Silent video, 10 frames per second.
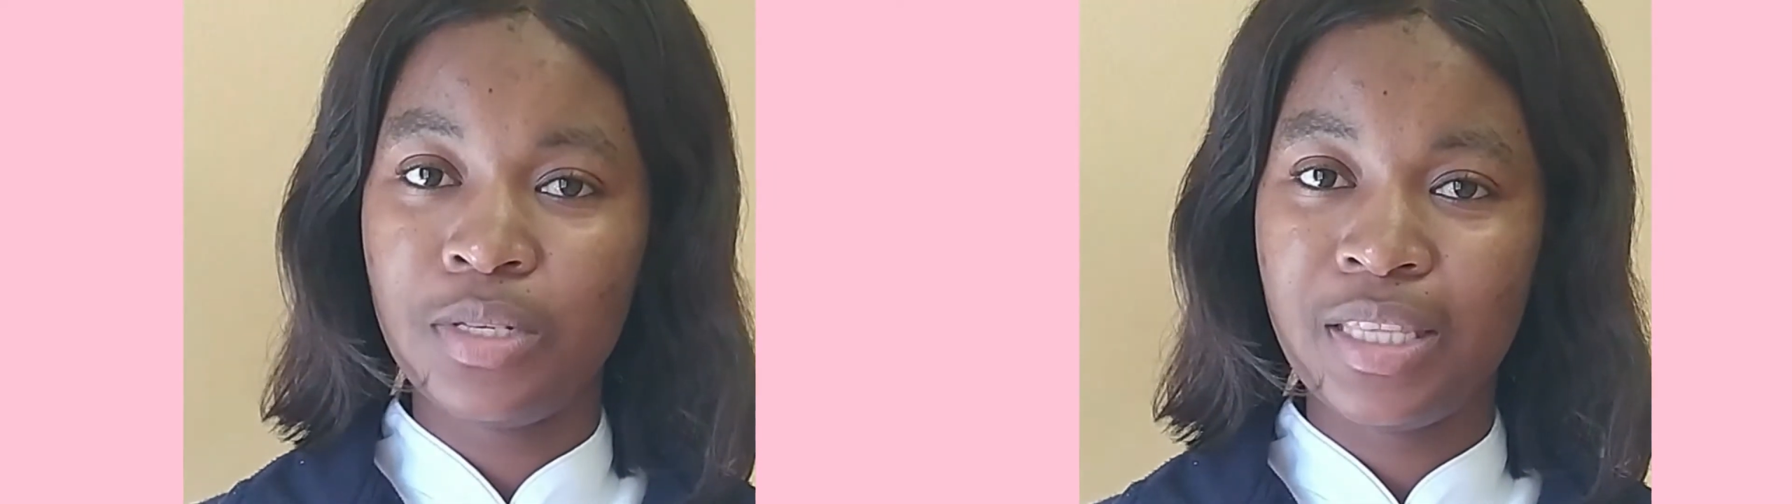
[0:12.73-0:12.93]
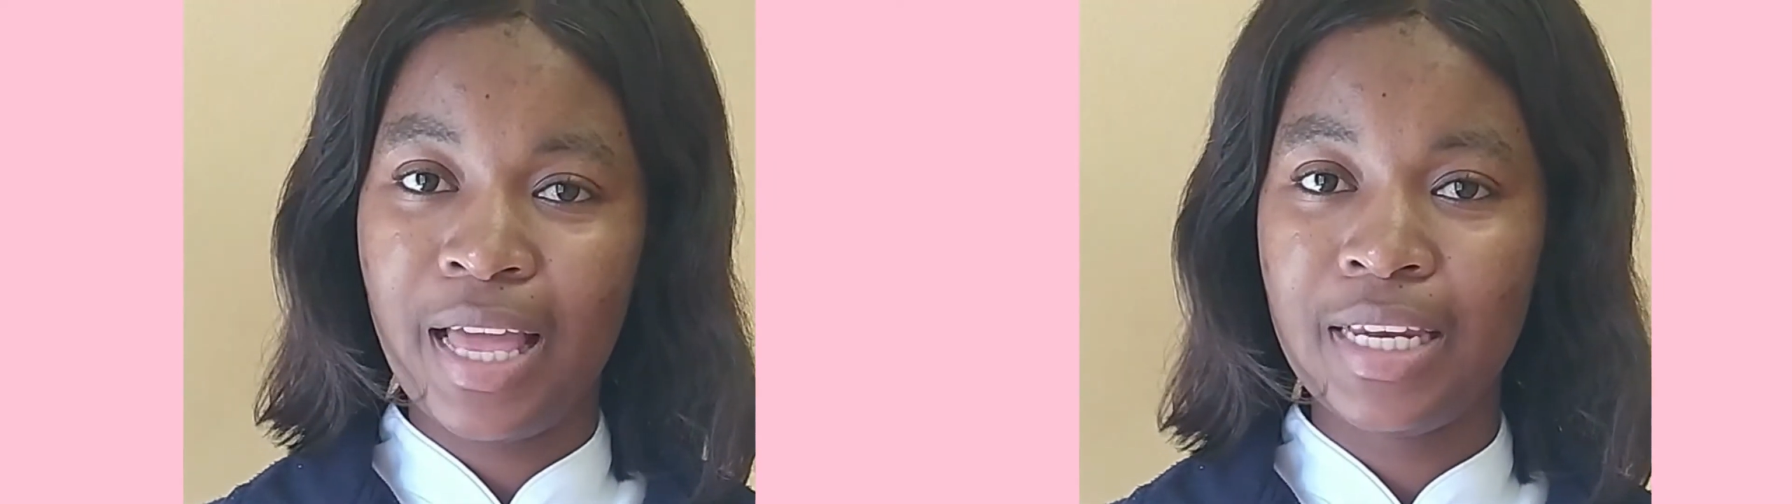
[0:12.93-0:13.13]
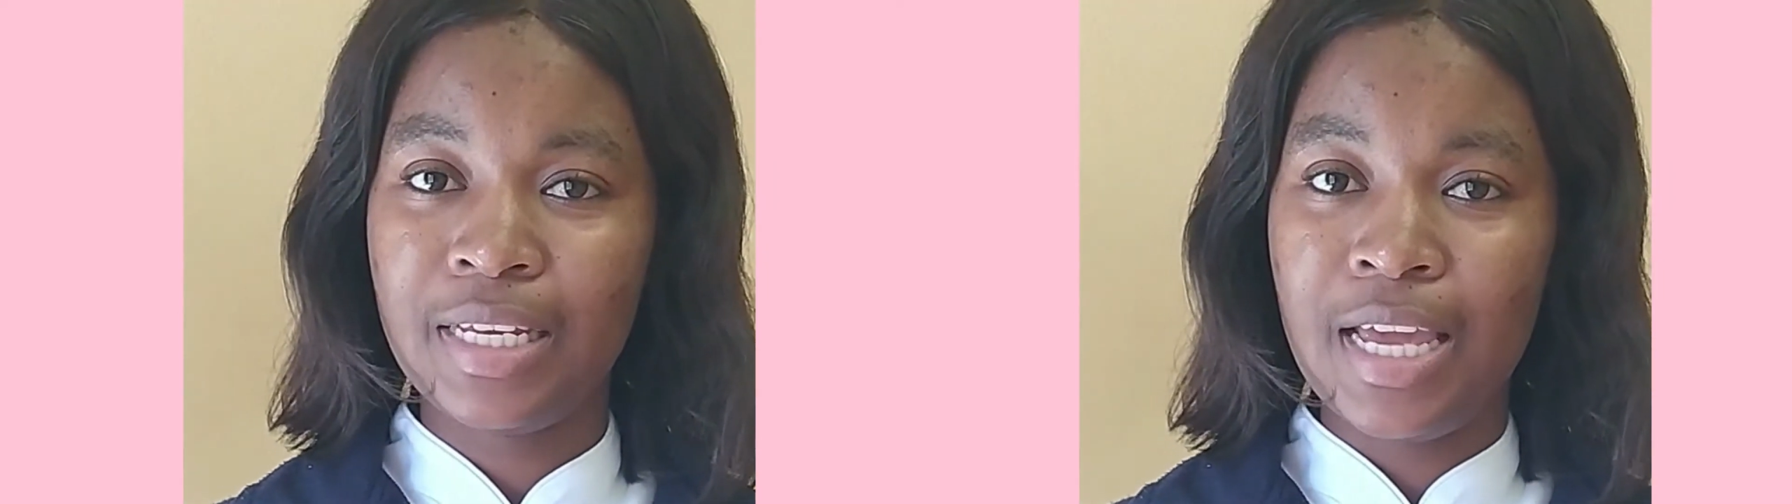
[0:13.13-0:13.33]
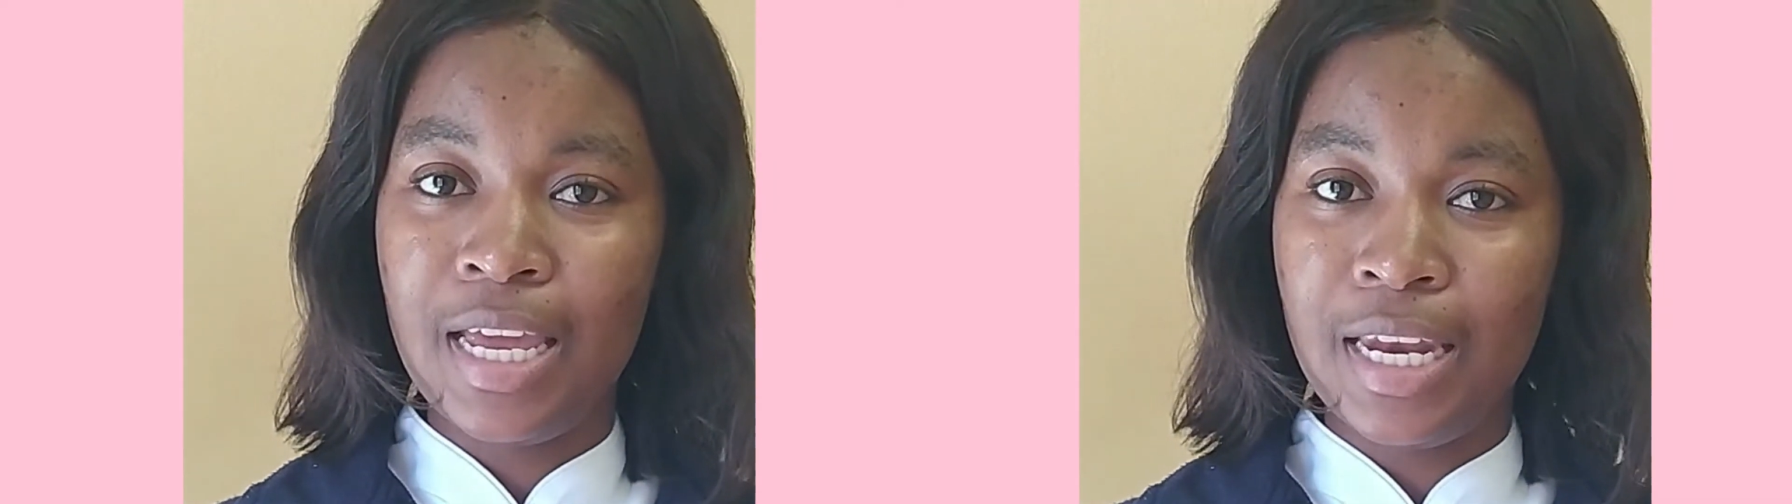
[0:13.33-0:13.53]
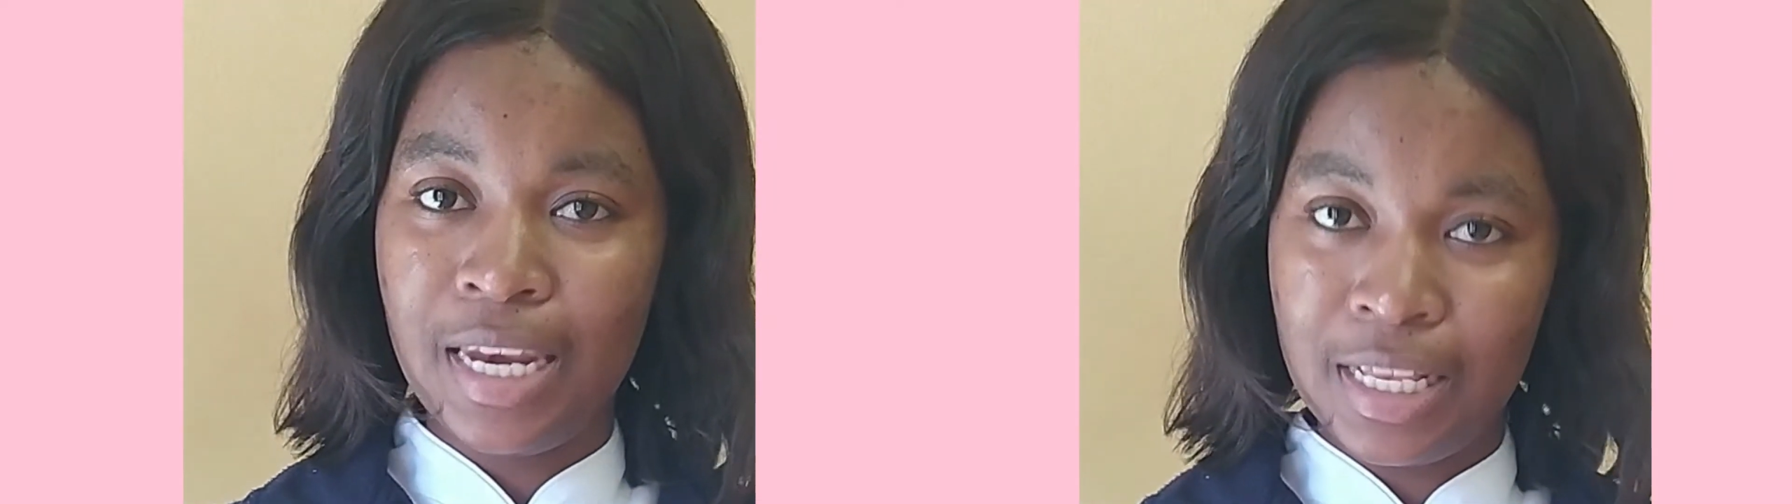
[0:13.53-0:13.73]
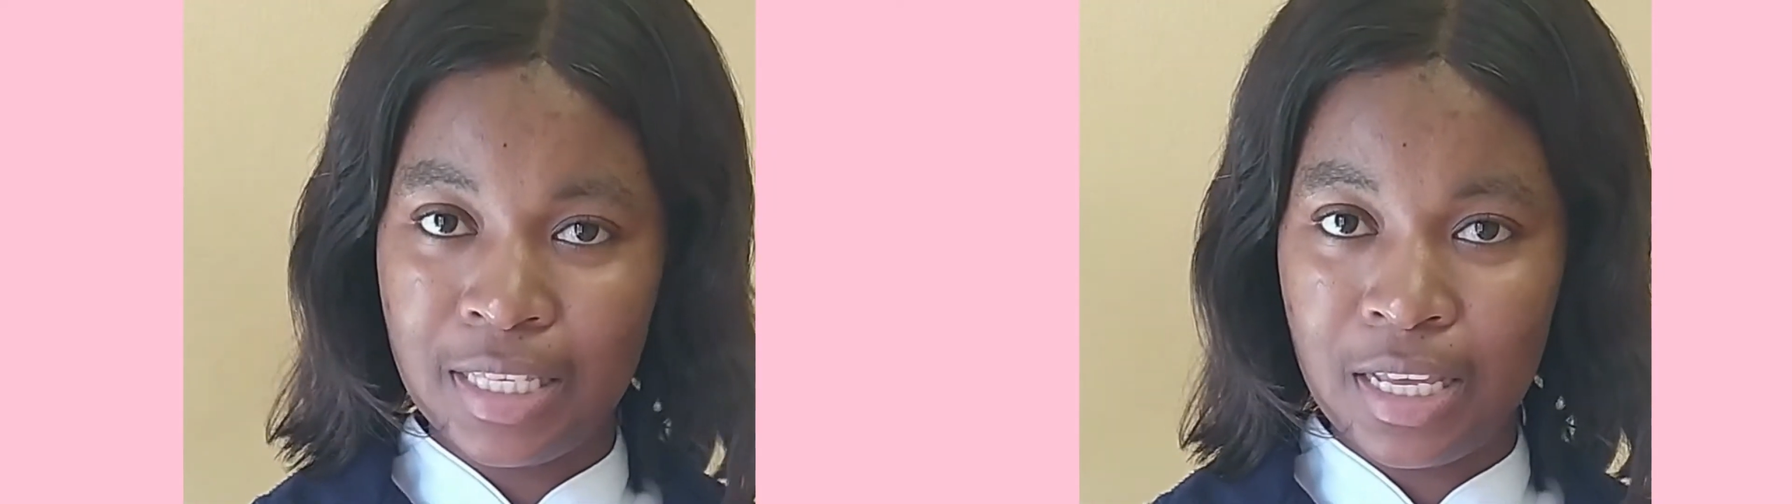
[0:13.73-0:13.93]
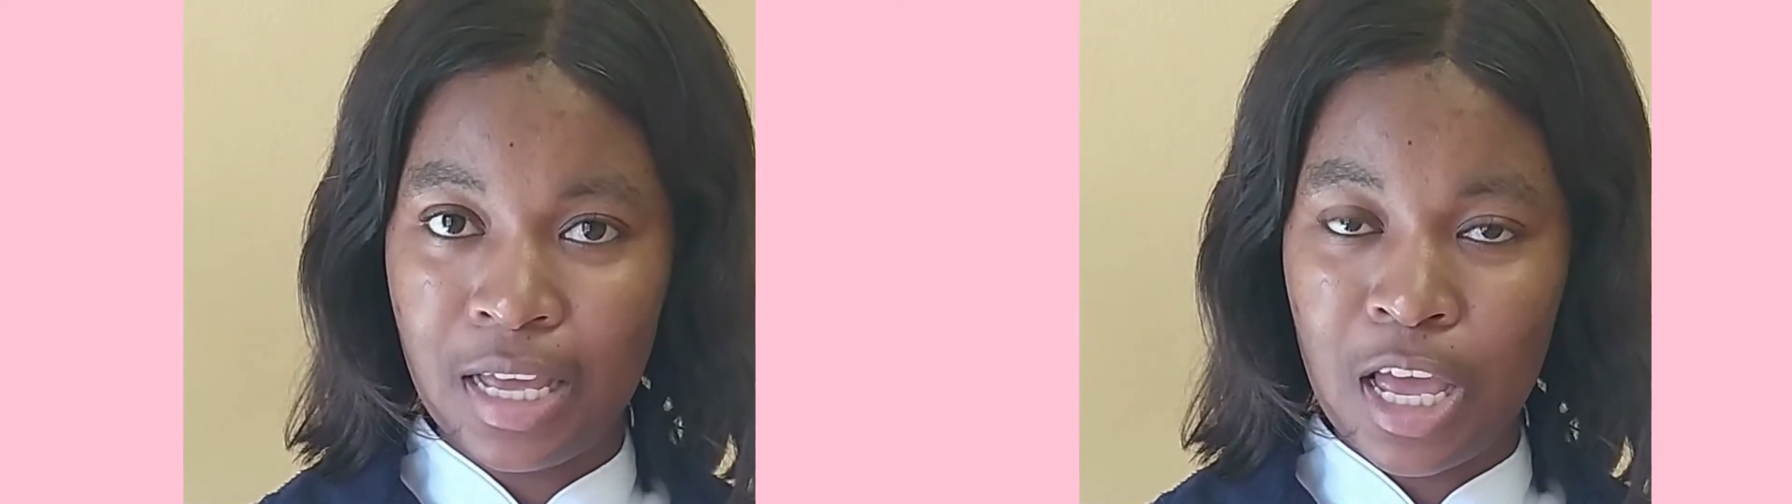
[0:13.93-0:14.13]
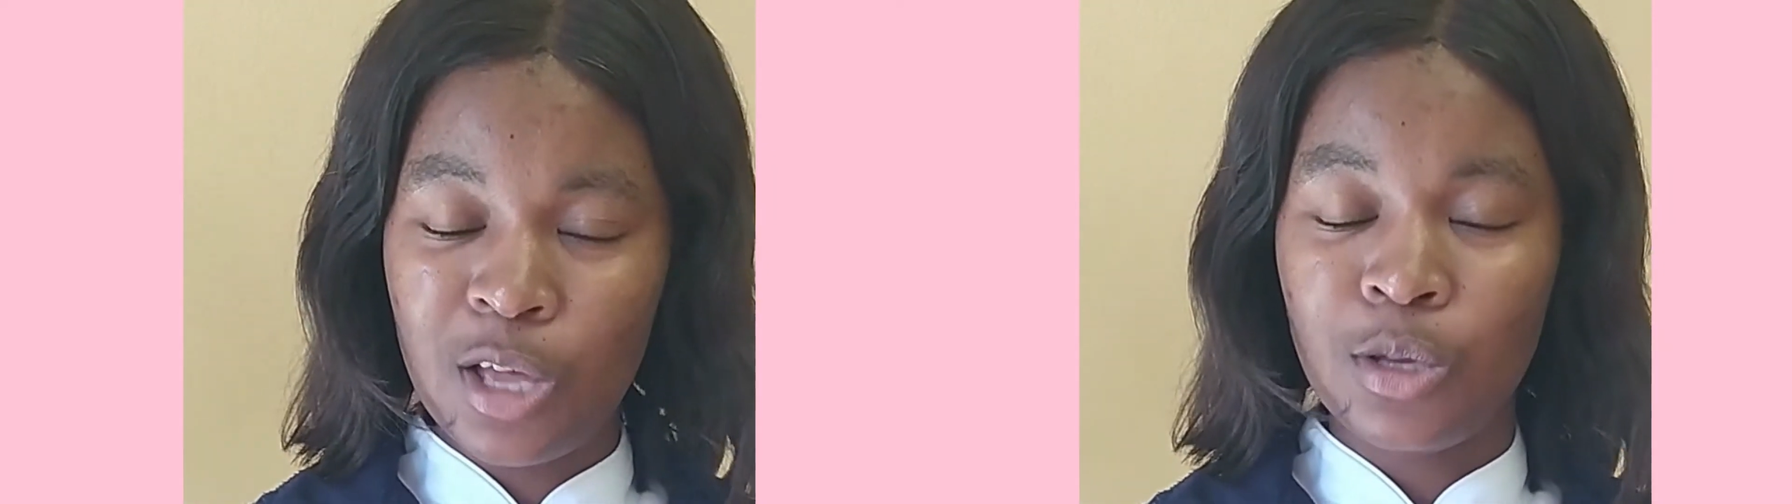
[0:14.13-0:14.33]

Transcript: to study nursing.